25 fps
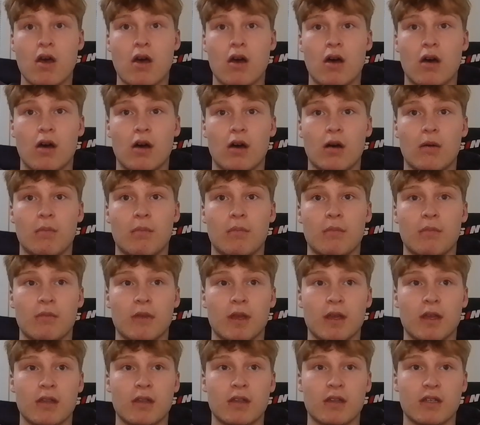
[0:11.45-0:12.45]

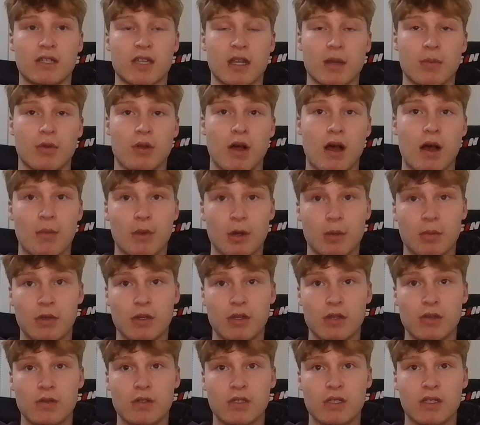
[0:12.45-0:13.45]
And the example I'm going to be
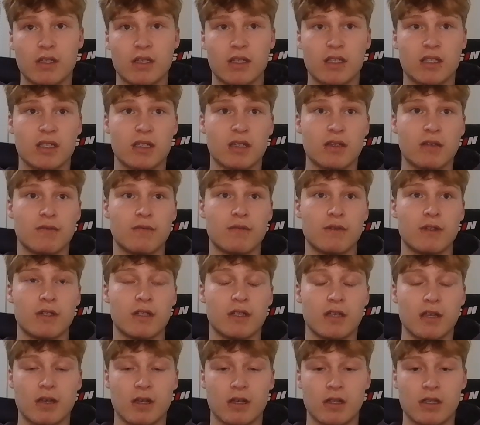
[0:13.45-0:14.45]
using is
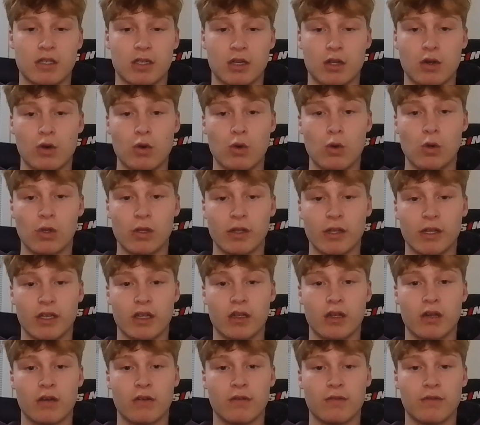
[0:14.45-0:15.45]
NVIDIA's
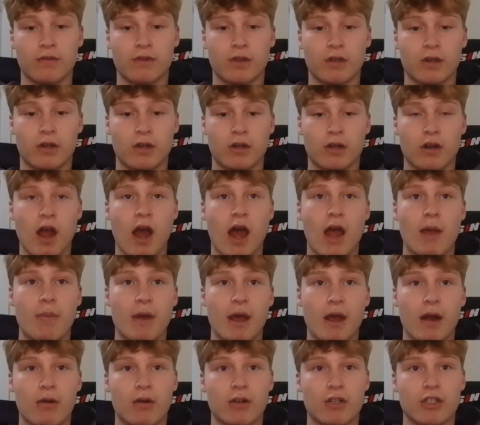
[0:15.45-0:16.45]
cooling of their
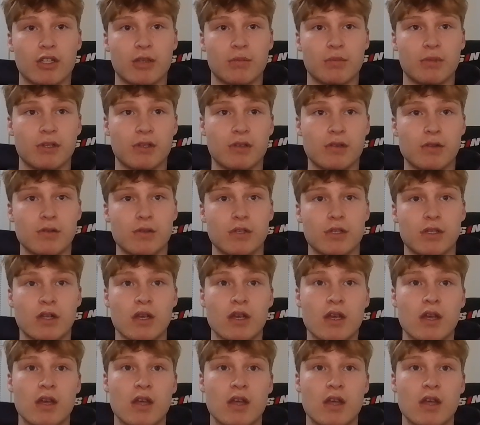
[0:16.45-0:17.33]
high-power GPUs.